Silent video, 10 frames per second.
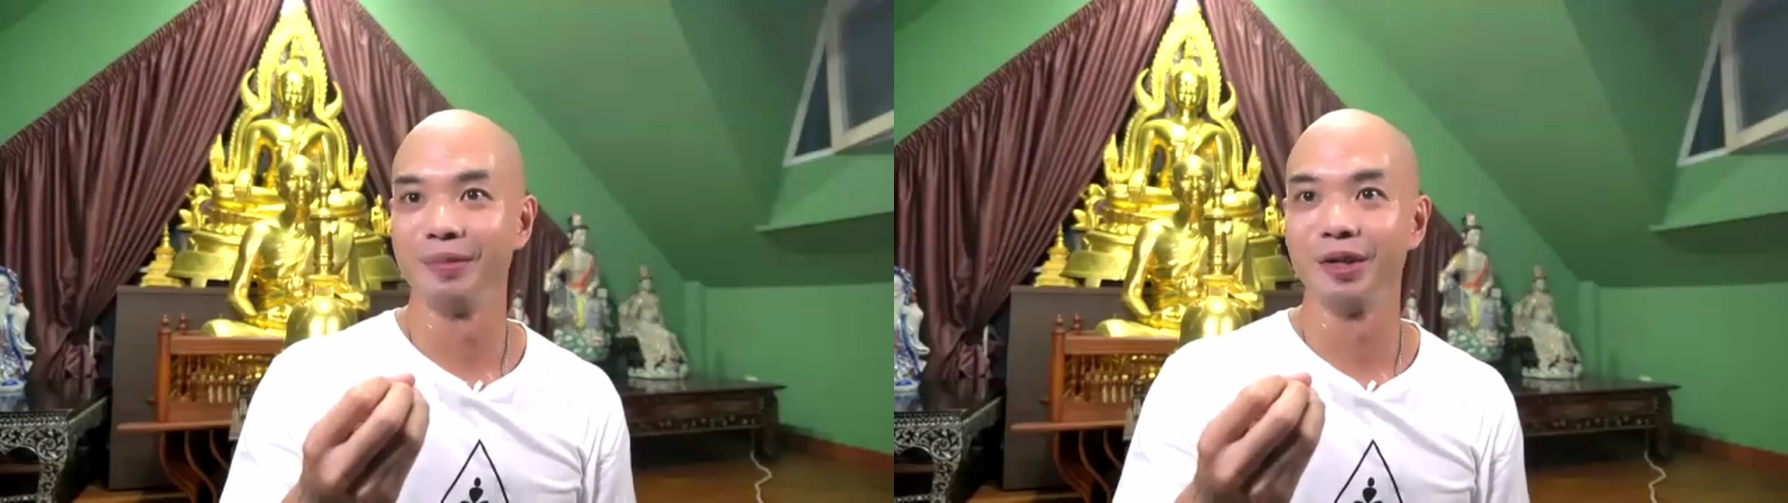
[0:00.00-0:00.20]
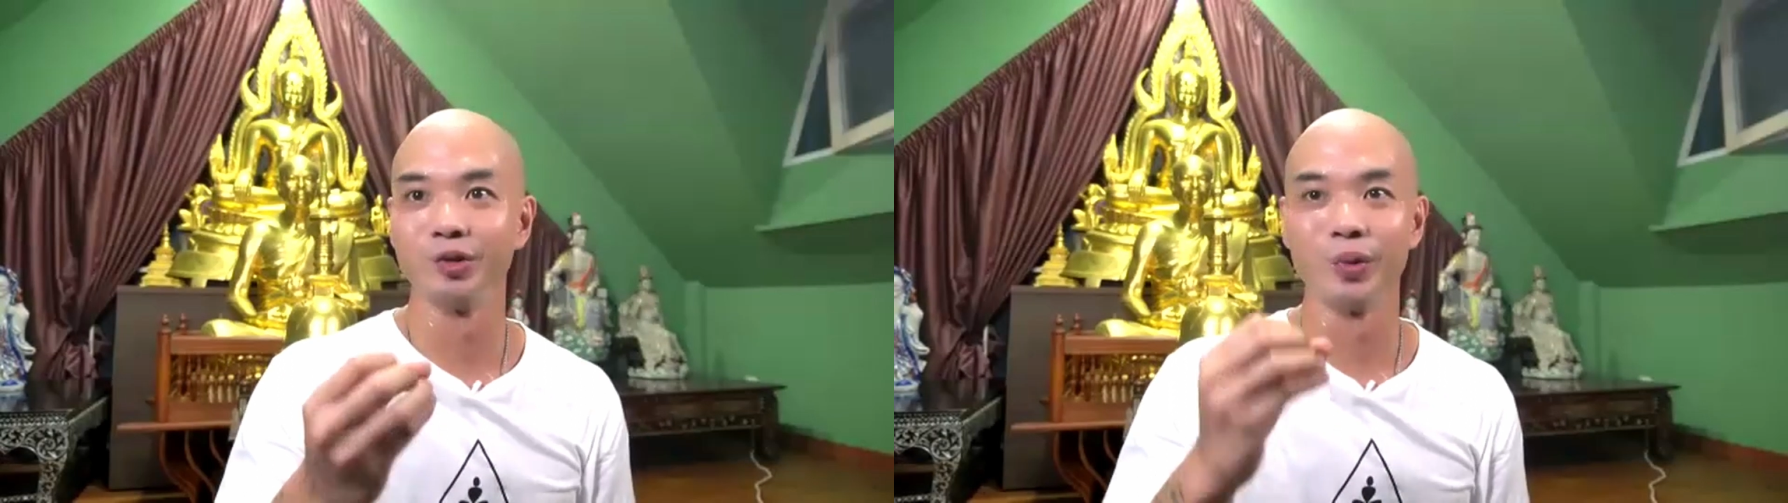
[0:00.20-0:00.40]

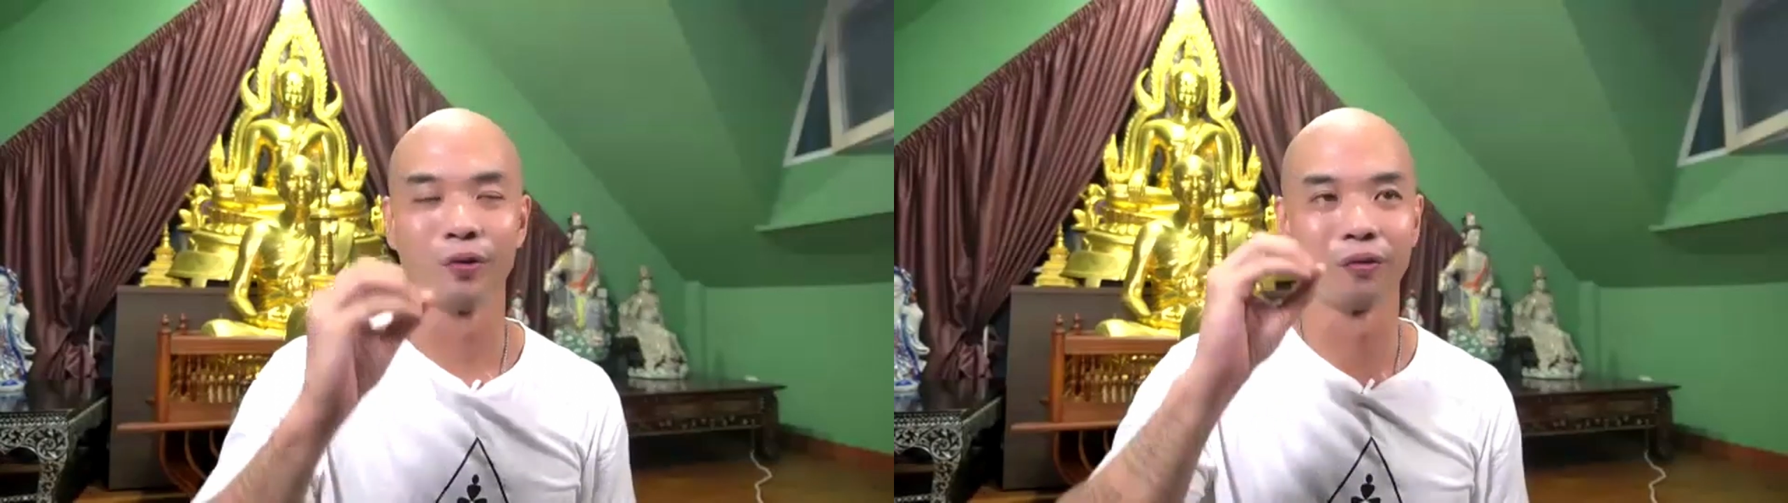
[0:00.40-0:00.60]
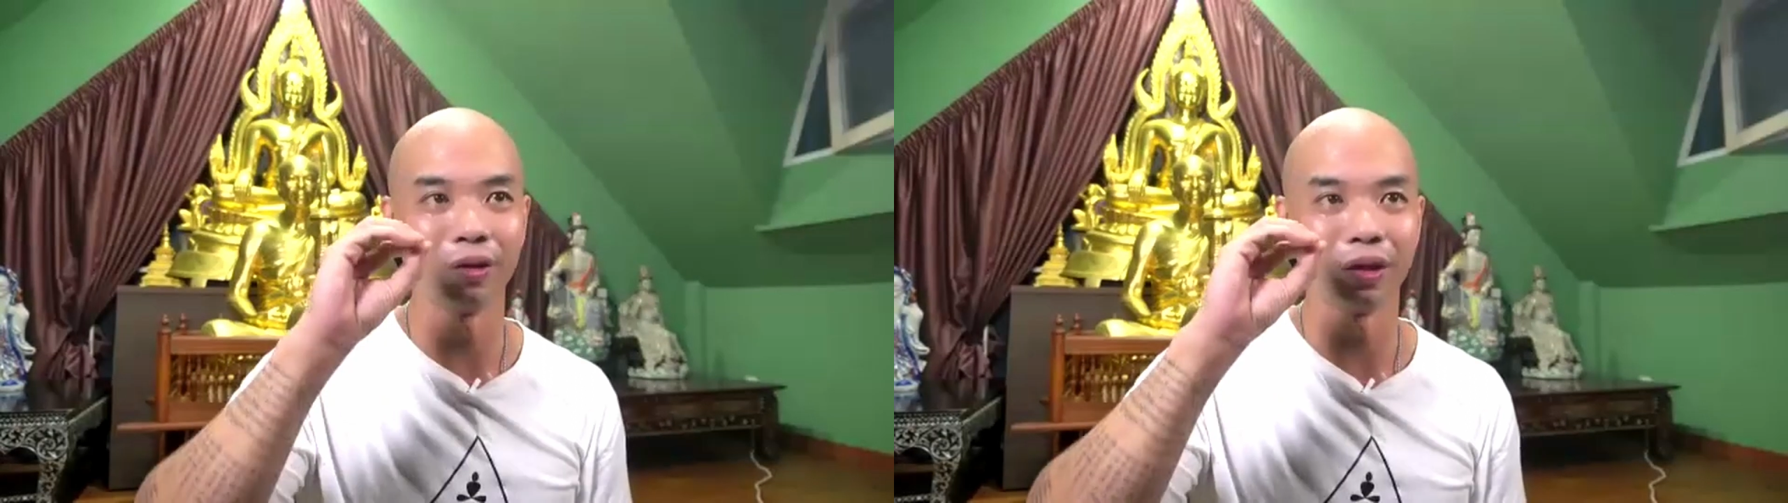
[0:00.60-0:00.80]
Because when
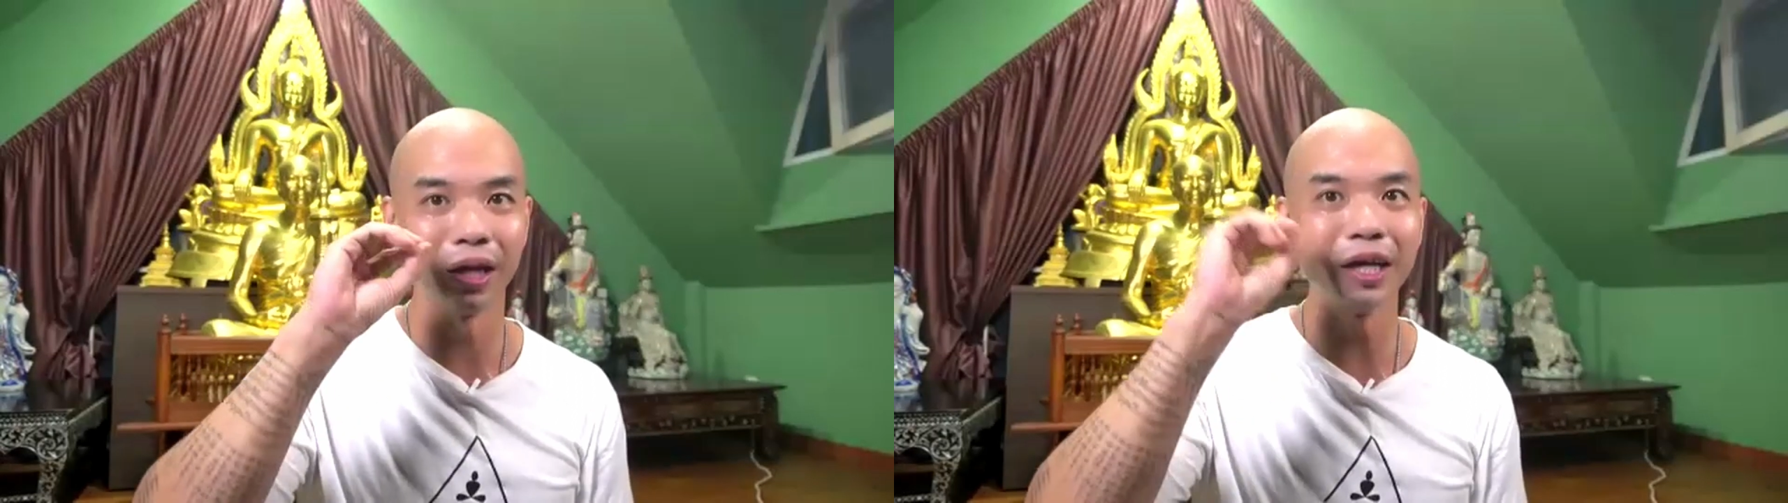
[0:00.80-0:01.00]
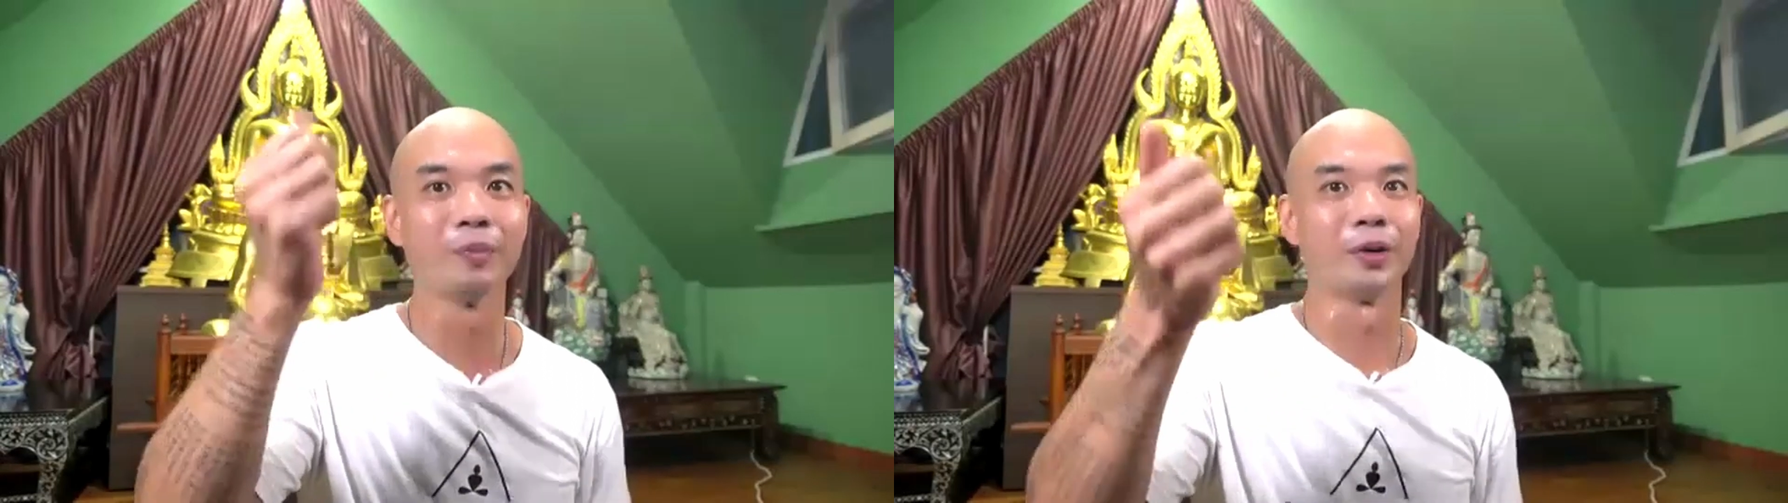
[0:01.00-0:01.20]
you
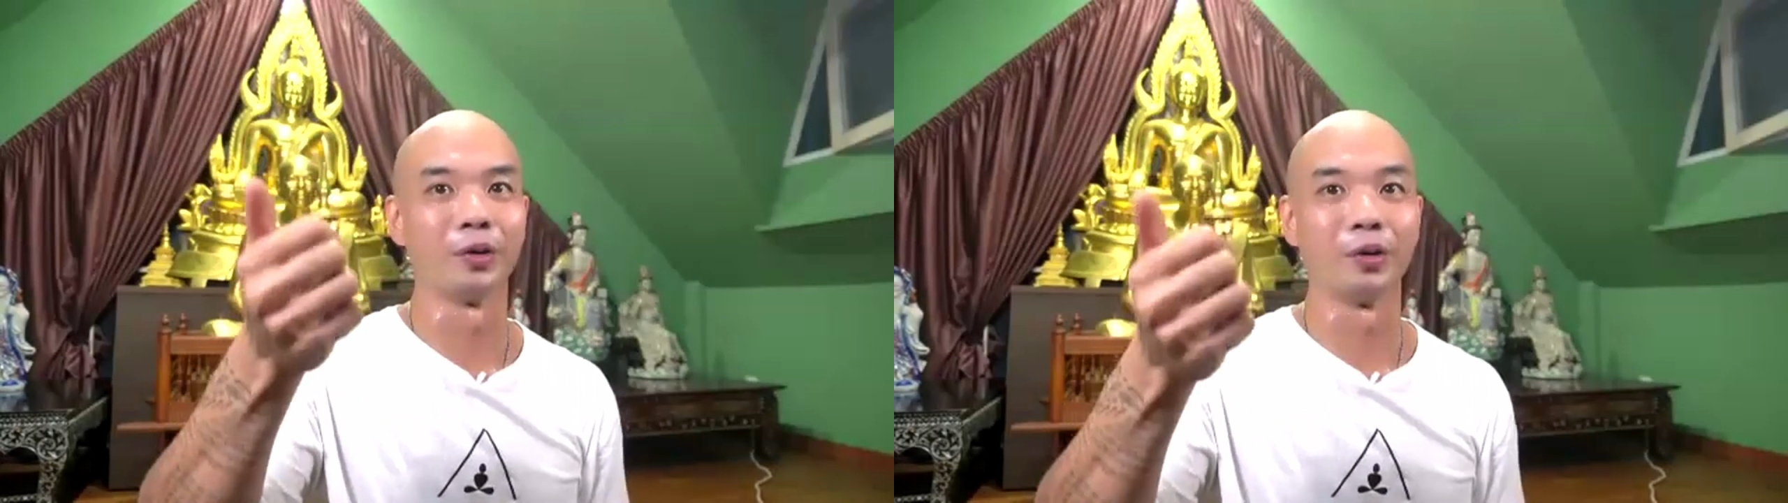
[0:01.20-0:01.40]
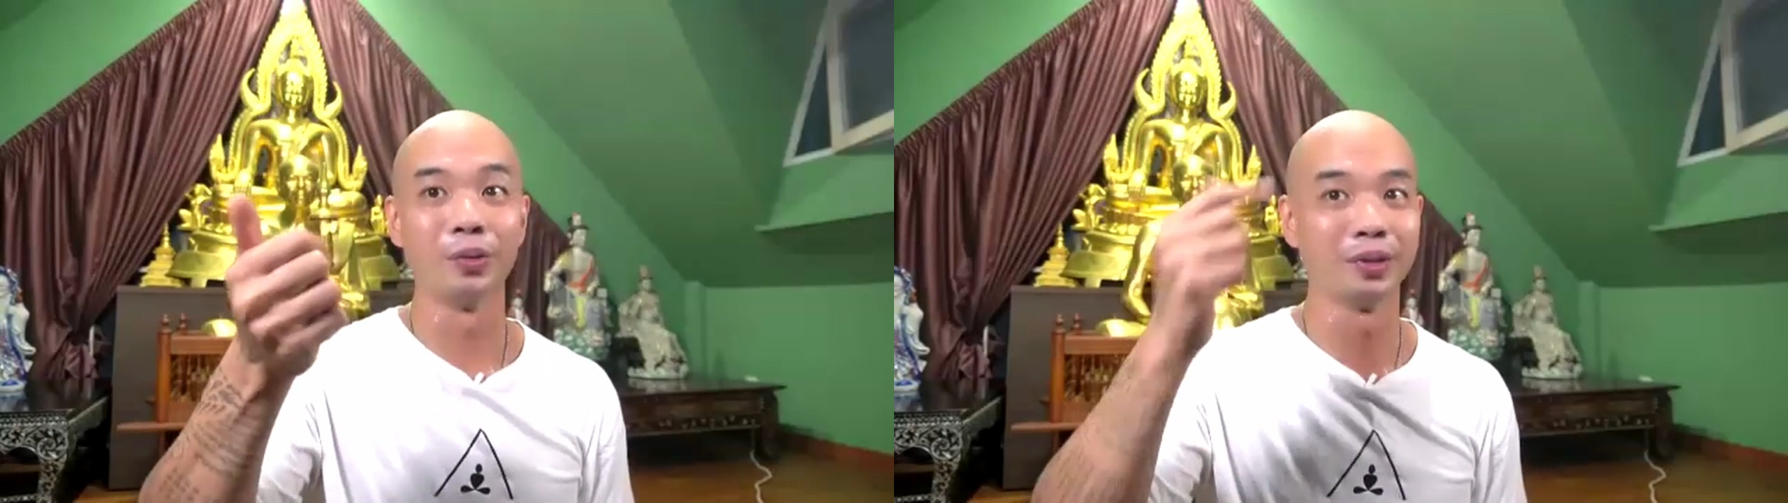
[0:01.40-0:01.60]
think about
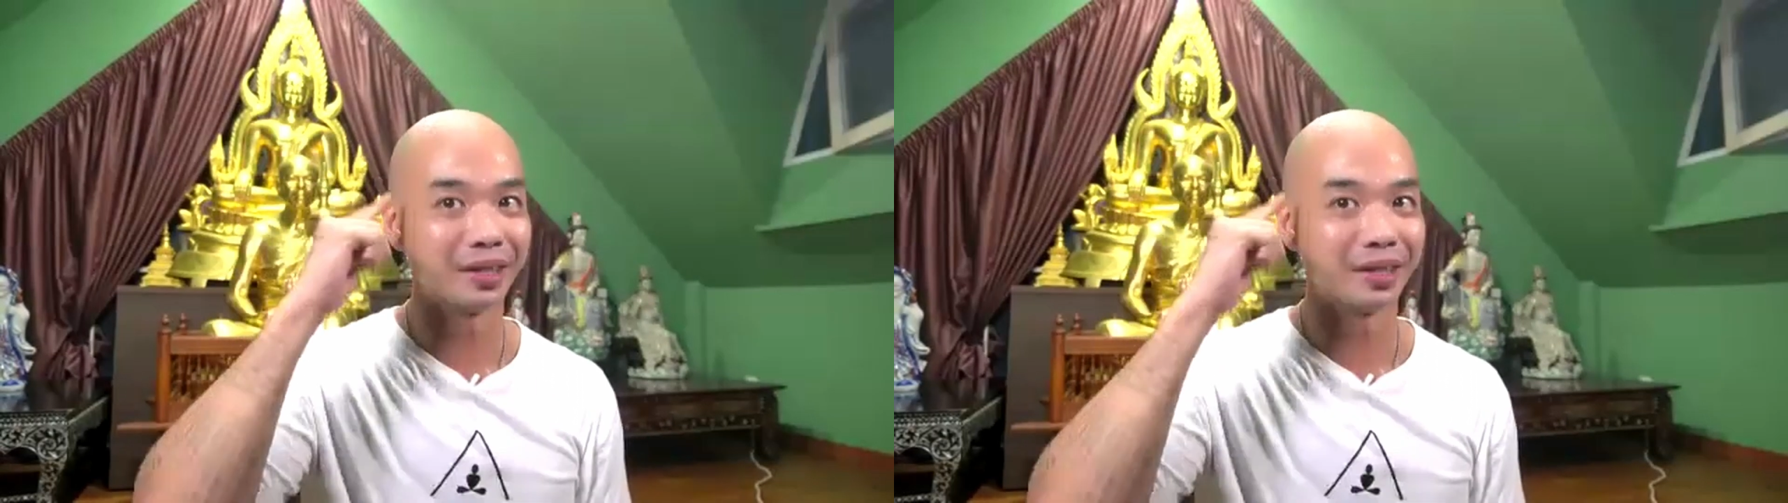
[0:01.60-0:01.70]
the goal,